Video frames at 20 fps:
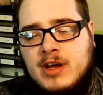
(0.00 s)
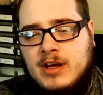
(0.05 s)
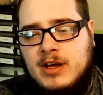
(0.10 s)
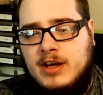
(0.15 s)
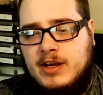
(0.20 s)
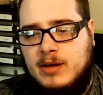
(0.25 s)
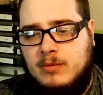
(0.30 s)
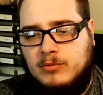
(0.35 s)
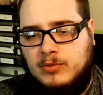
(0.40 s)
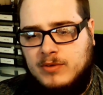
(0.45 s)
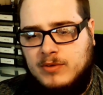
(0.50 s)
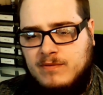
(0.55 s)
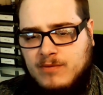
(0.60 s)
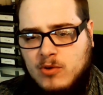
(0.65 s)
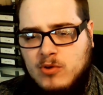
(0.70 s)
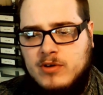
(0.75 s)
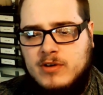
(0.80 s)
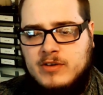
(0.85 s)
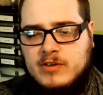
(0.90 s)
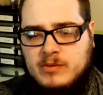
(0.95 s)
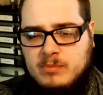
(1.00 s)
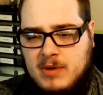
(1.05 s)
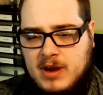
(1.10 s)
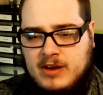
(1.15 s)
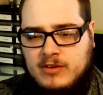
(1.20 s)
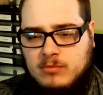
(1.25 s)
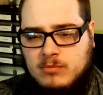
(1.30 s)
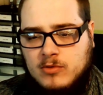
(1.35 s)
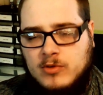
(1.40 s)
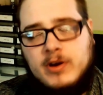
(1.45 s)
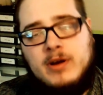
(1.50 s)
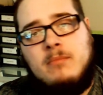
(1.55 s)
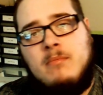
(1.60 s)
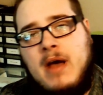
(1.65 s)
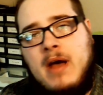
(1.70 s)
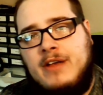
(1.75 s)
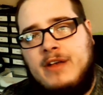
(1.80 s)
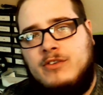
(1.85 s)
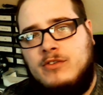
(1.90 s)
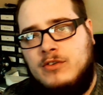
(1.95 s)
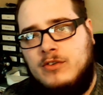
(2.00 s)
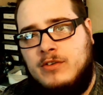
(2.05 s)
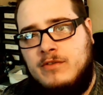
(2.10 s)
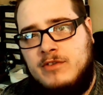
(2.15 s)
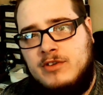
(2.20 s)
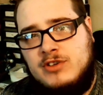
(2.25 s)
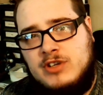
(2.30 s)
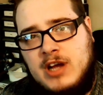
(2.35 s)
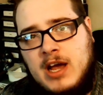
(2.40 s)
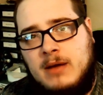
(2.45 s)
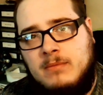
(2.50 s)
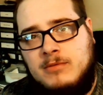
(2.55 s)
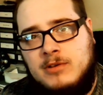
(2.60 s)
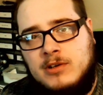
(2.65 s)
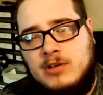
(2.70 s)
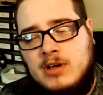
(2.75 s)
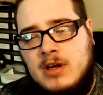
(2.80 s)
It comes with 4 Space Marine Masters of the Chapter.